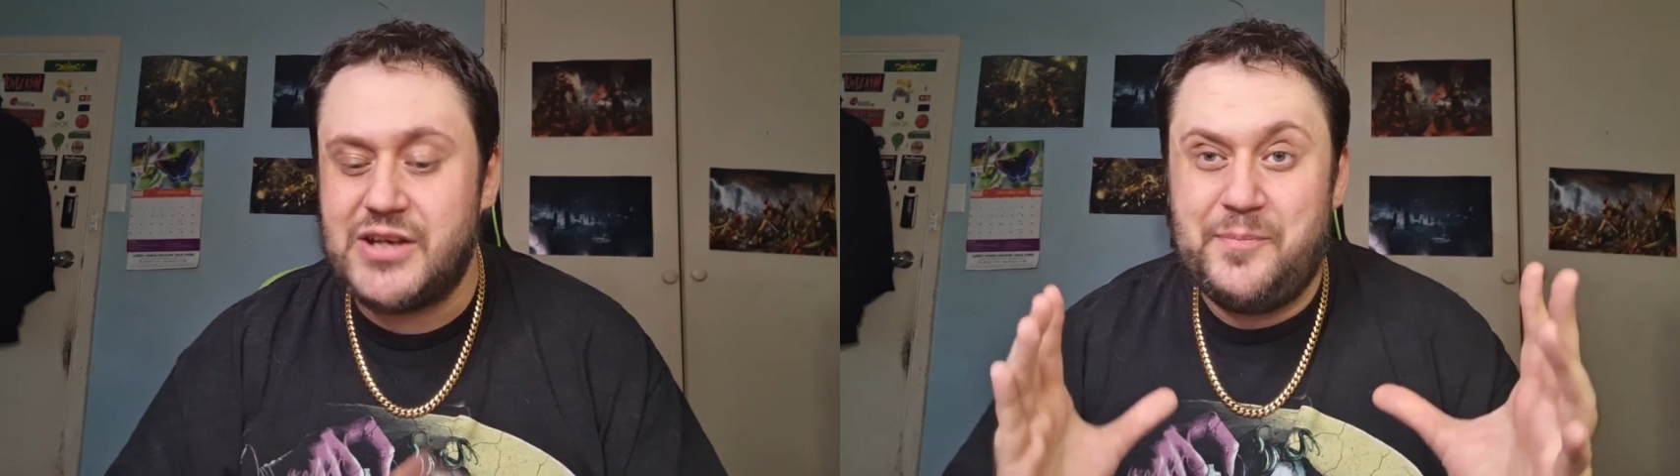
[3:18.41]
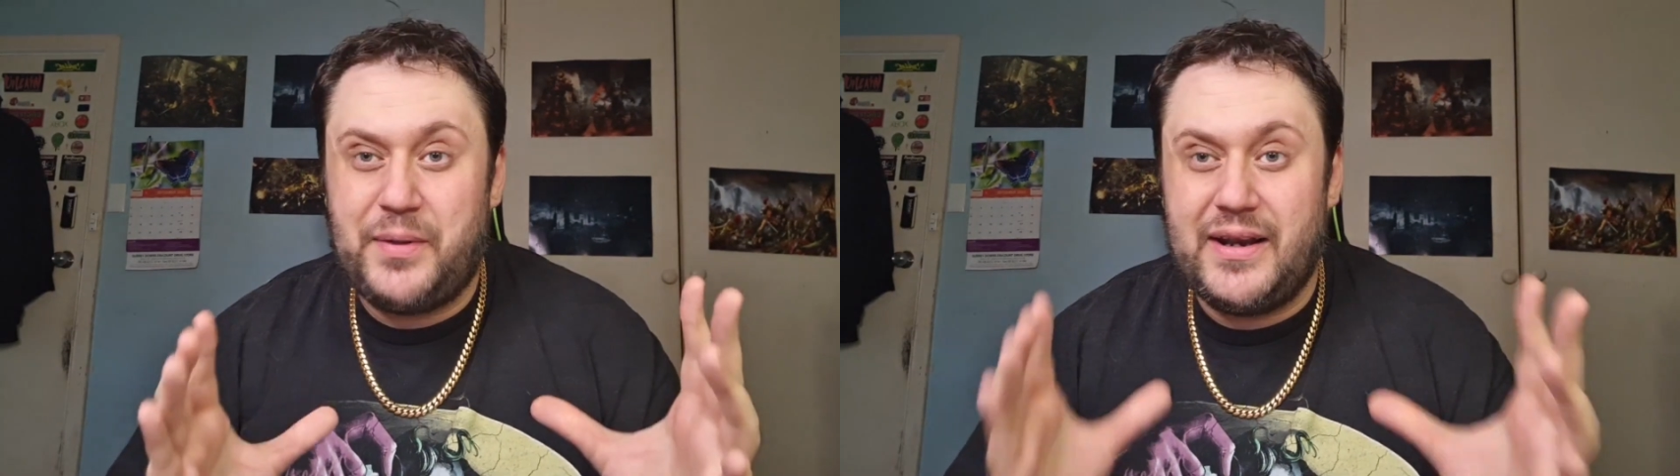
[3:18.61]

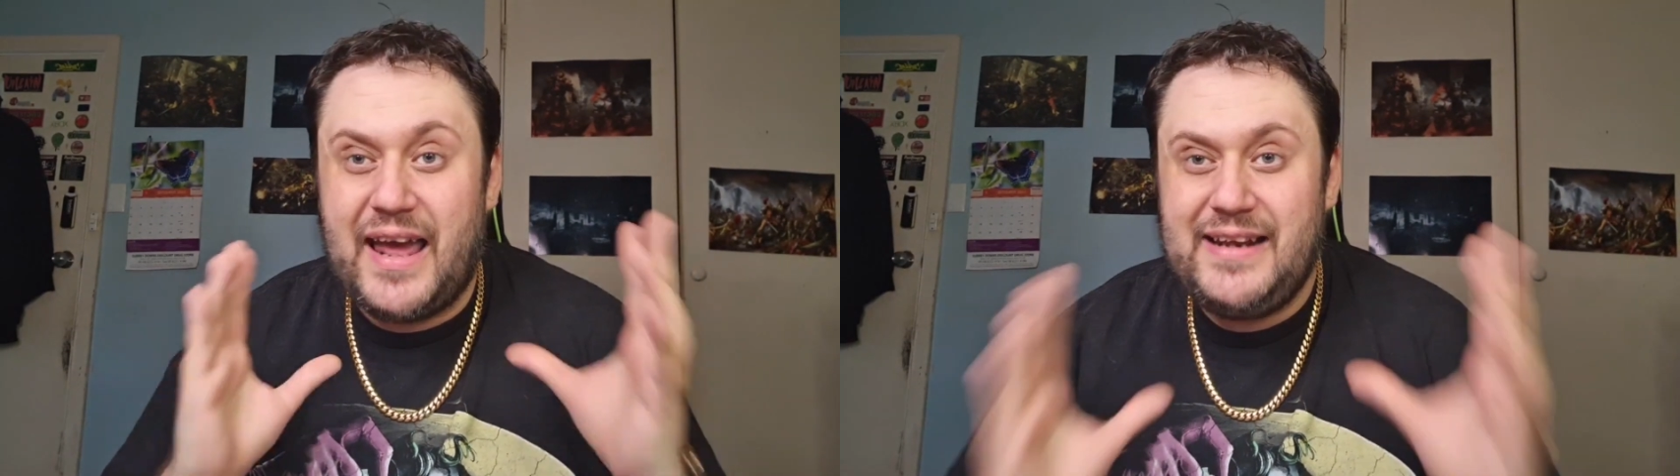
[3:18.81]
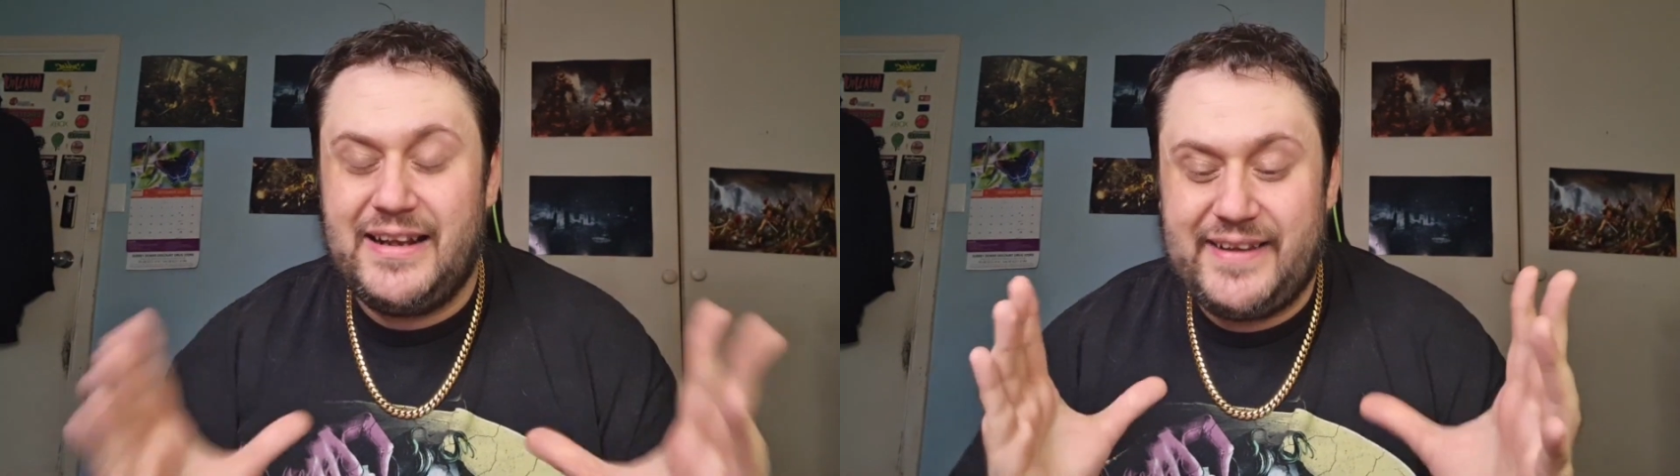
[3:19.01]
but
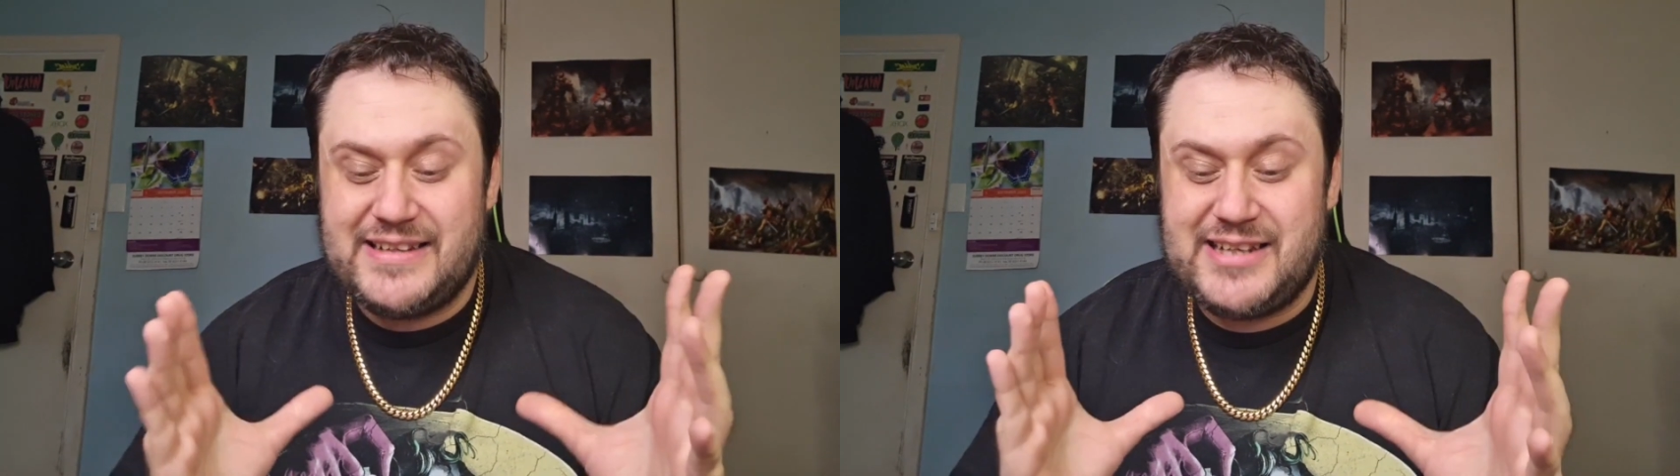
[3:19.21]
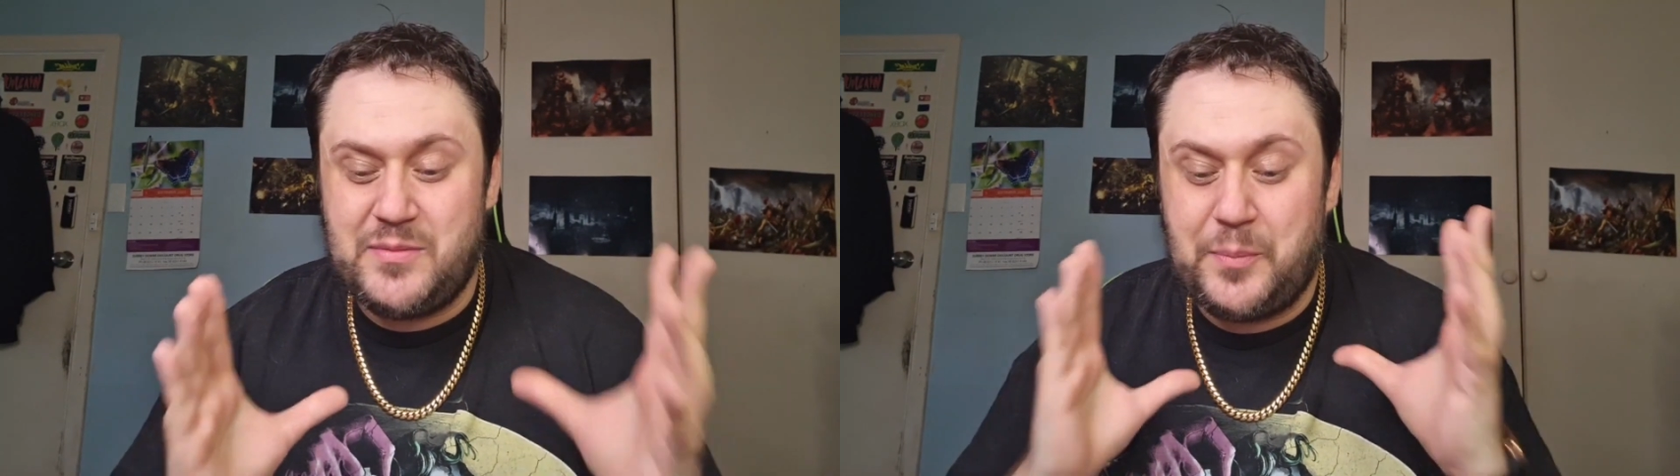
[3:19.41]
lately they
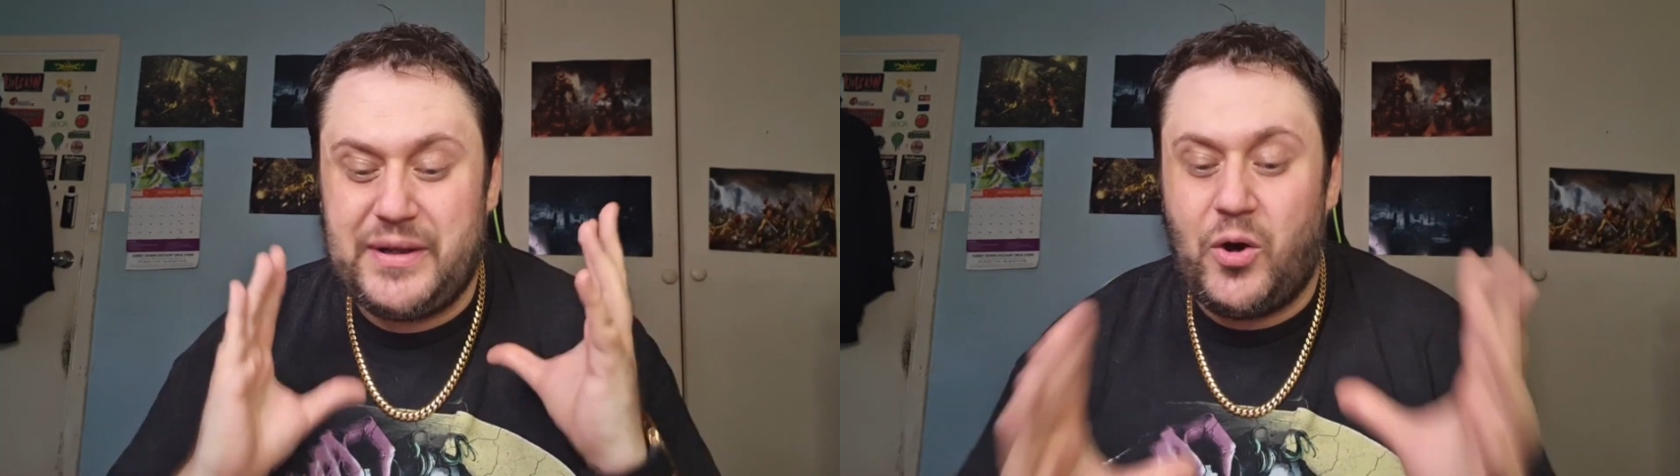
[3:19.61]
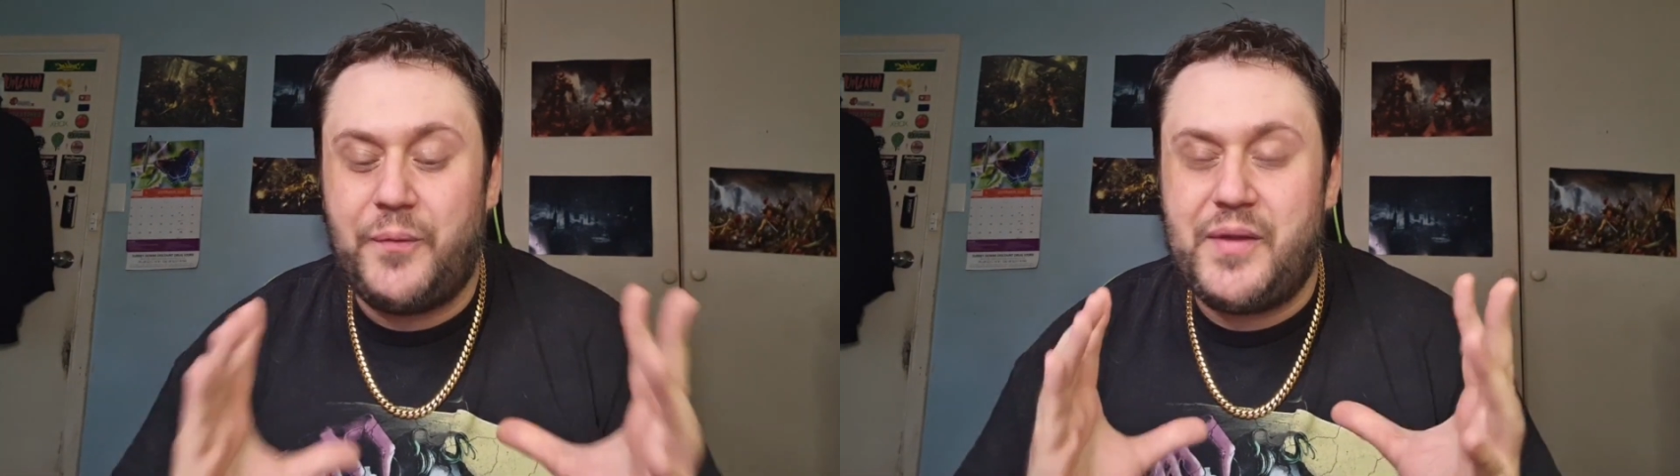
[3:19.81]
seem to
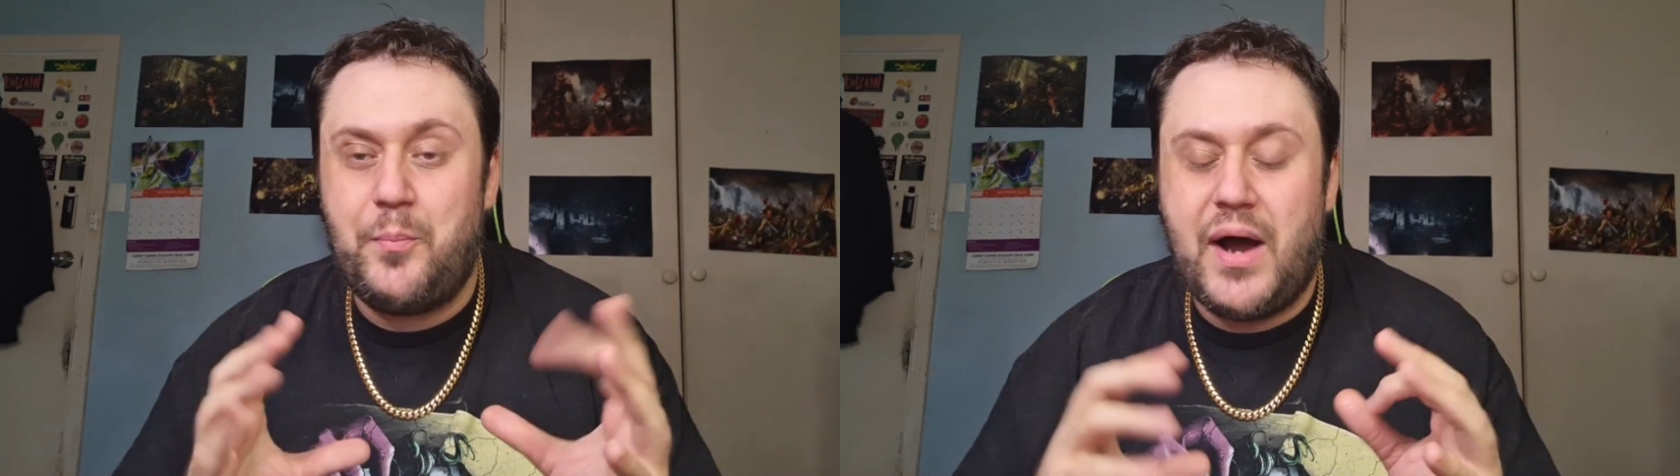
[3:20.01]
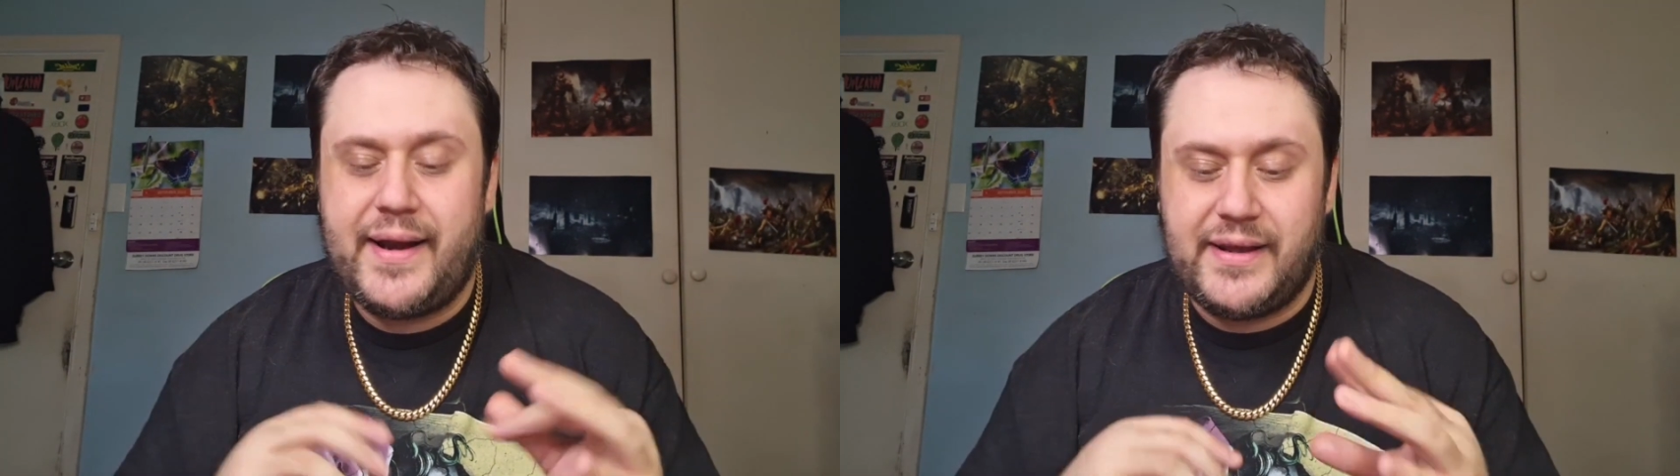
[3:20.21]
be on the
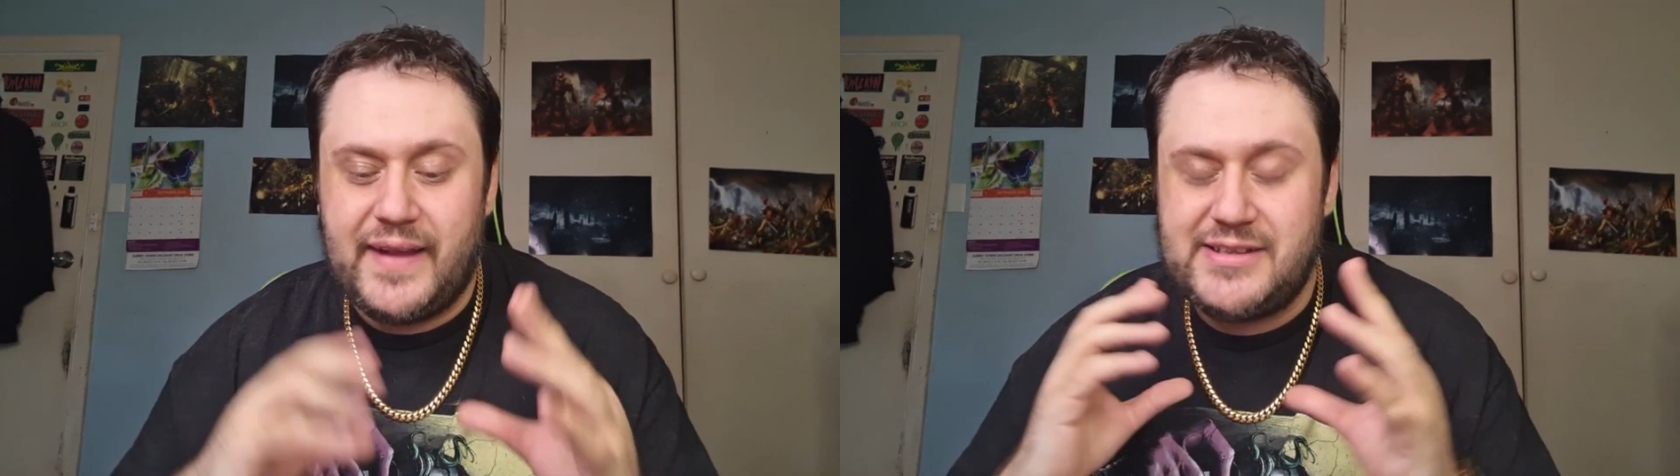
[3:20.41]
money.